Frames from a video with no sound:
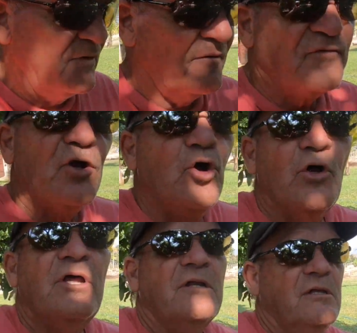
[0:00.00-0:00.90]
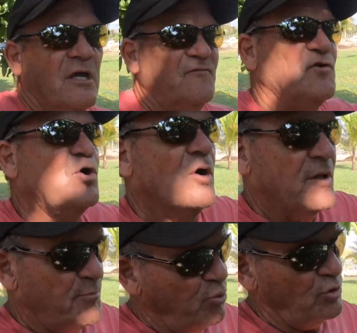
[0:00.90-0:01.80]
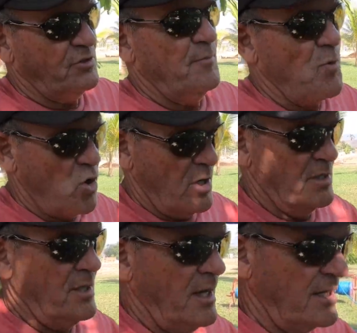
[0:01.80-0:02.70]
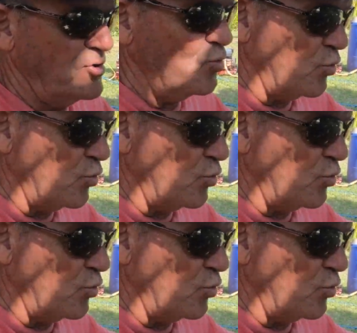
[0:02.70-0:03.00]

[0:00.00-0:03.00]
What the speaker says: you're gonna put them on and you